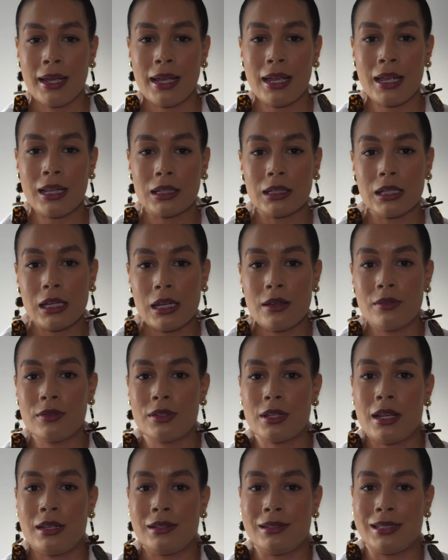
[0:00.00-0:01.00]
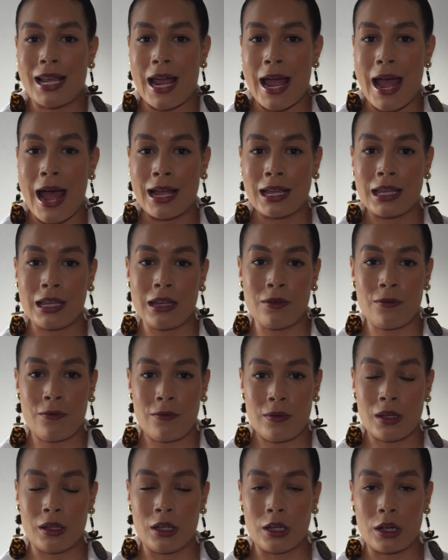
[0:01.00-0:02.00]
it leaves a tacky
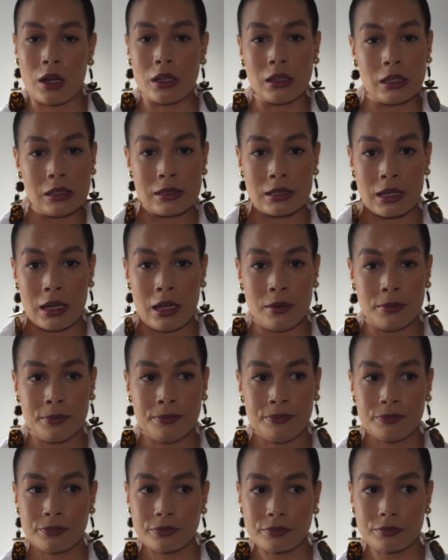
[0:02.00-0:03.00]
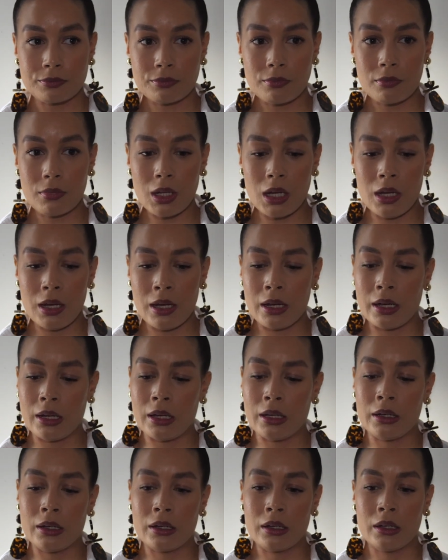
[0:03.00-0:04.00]
feeling on the skin.
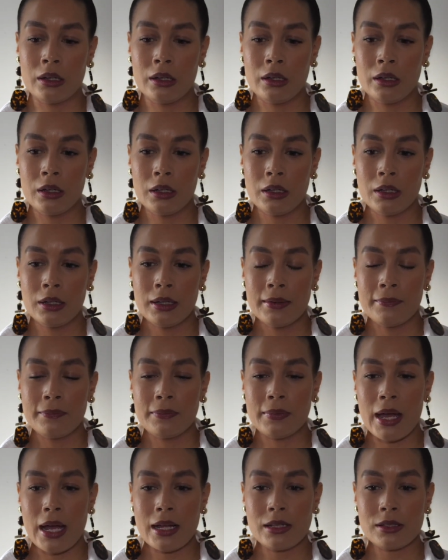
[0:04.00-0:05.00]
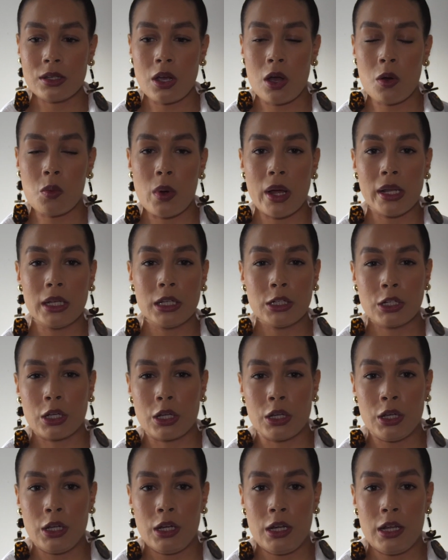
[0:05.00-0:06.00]
And that's all well and
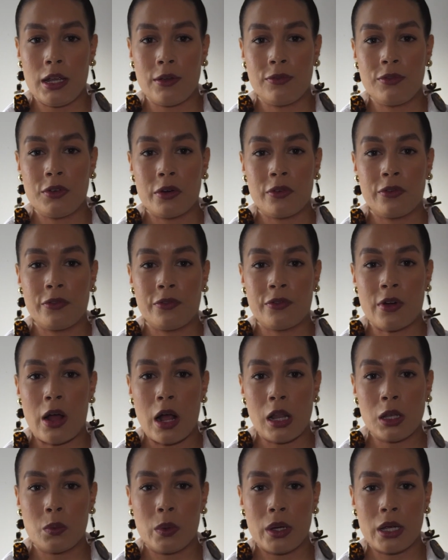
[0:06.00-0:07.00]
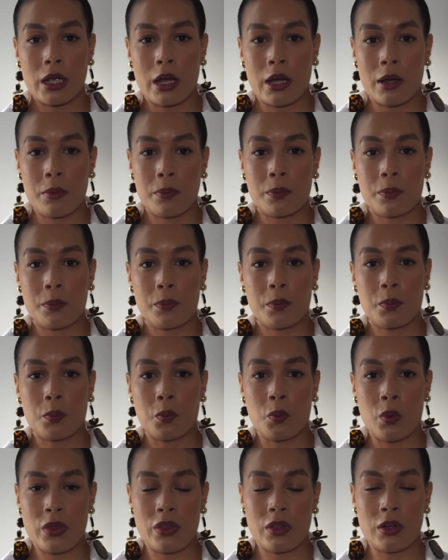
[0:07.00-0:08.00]
good if you're following up
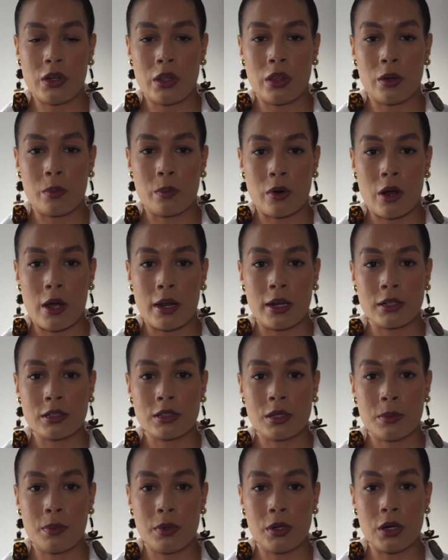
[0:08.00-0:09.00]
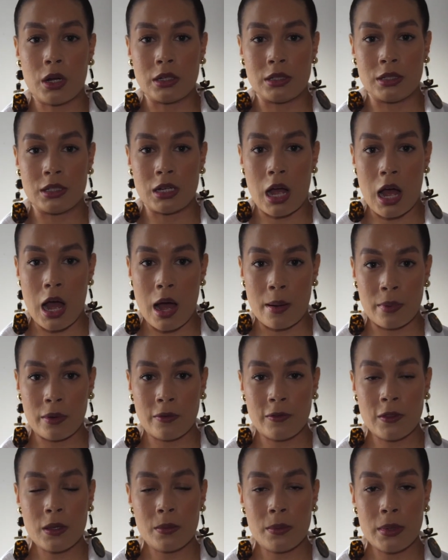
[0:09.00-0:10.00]
with another product to put on top
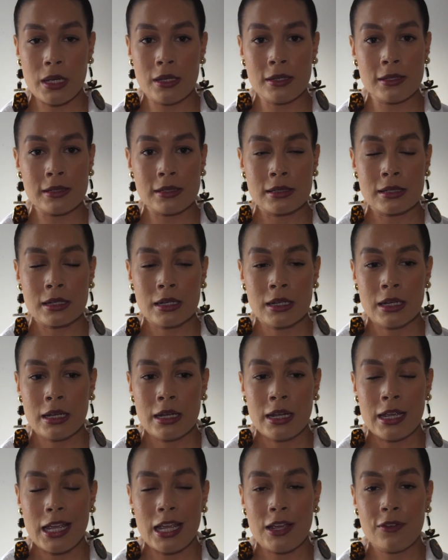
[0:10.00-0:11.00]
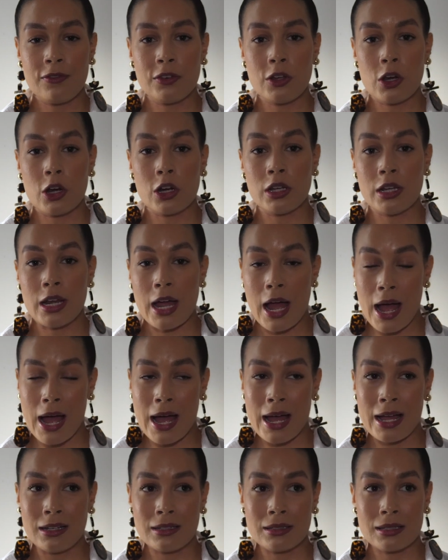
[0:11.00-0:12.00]
of the mist. If you're
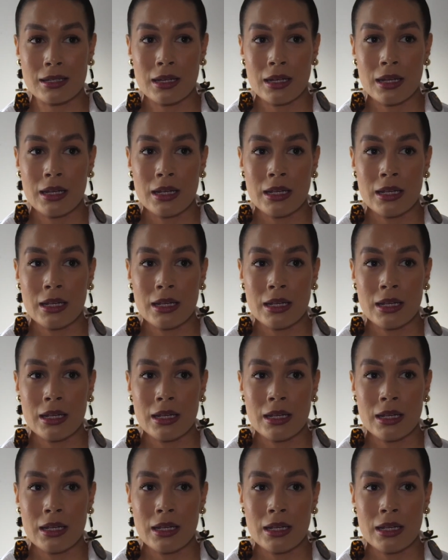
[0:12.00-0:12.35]
not,